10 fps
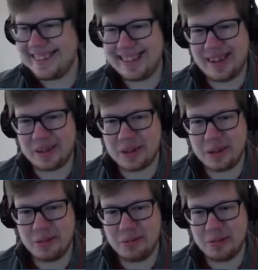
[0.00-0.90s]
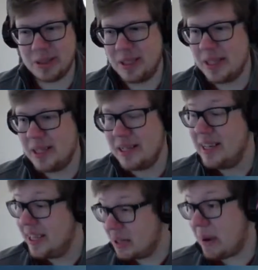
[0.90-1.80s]
they are cool.
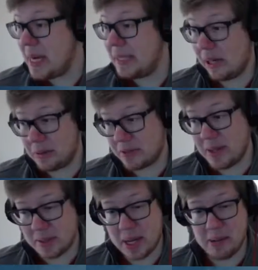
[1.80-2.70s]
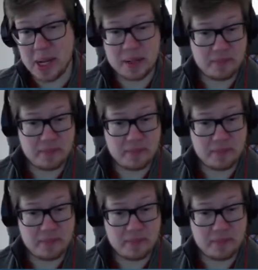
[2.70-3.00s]
In a way, they're also very scary.